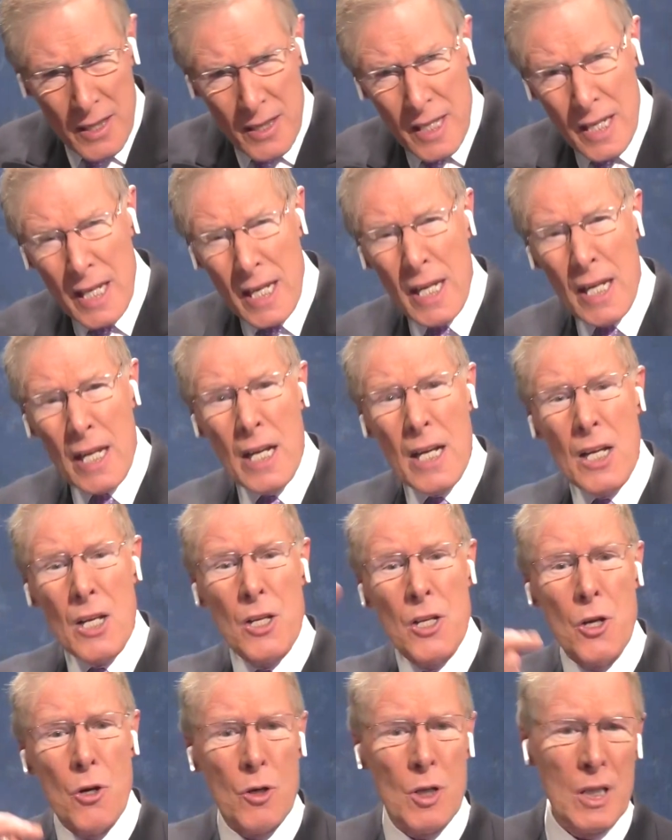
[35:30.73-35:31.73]
the
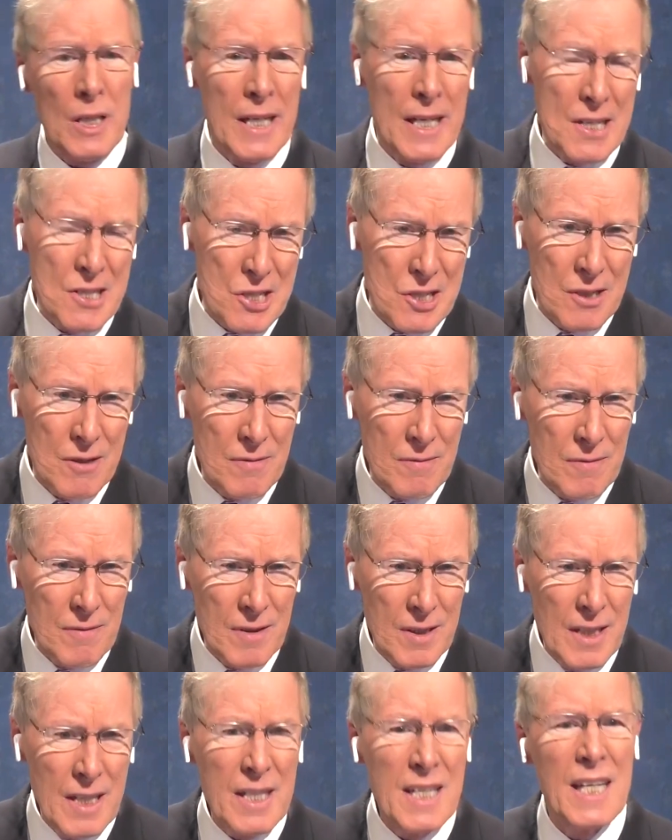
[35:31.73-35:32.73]
nucleus?
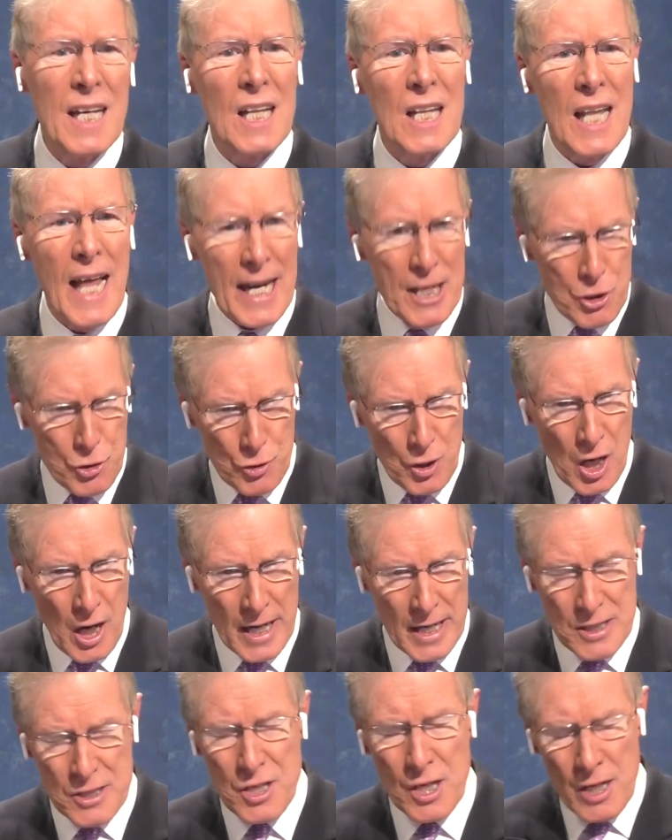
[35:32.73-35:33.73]
The
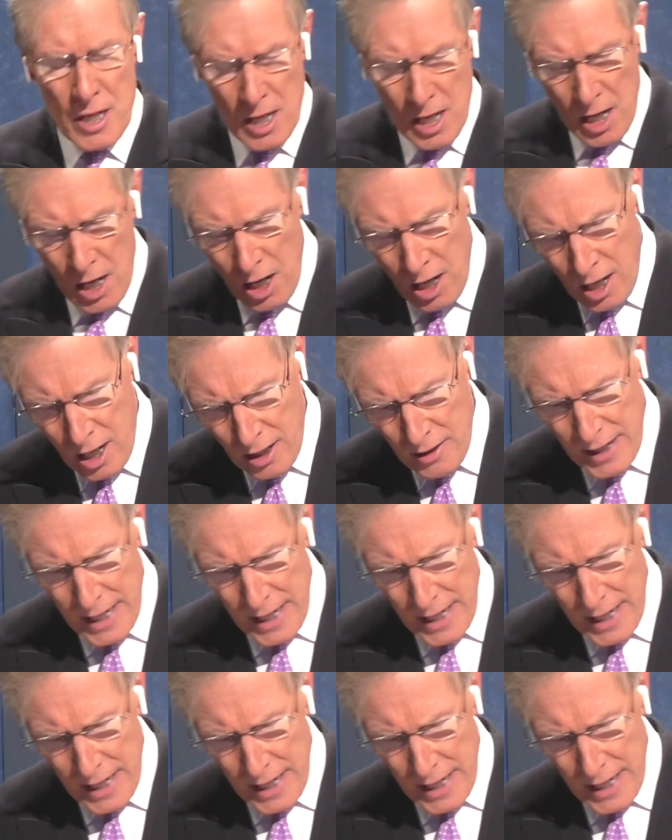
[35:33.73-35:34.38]
electrons. All